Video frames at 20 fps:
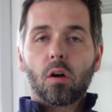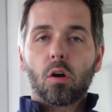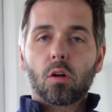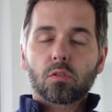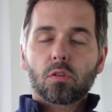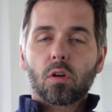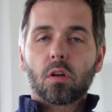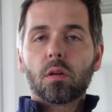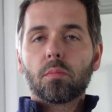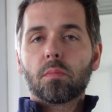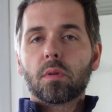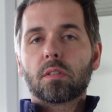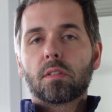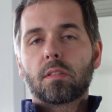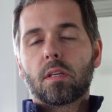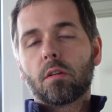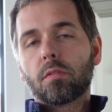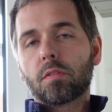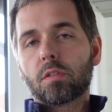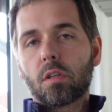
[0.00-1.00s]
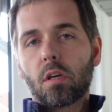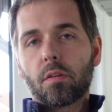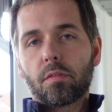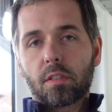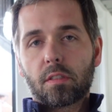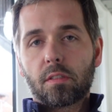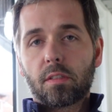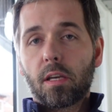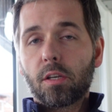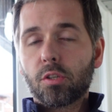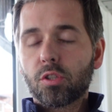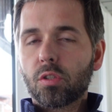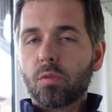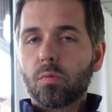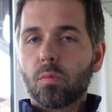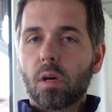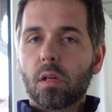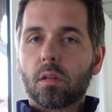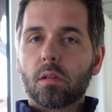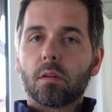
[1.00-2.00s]
autonomous self-service
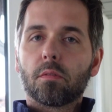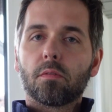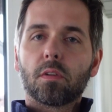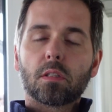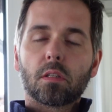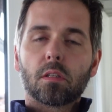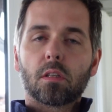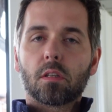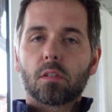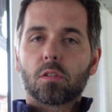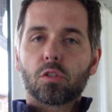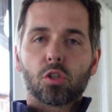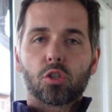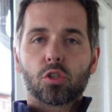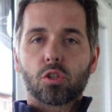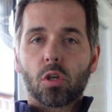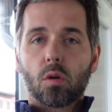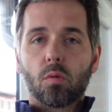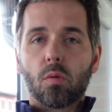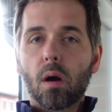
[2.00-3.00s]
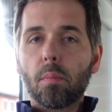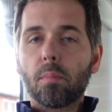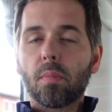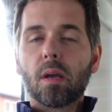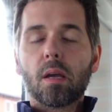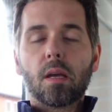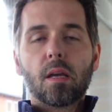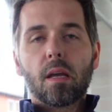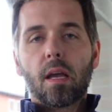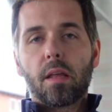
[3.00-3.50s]
station where the visitors just show up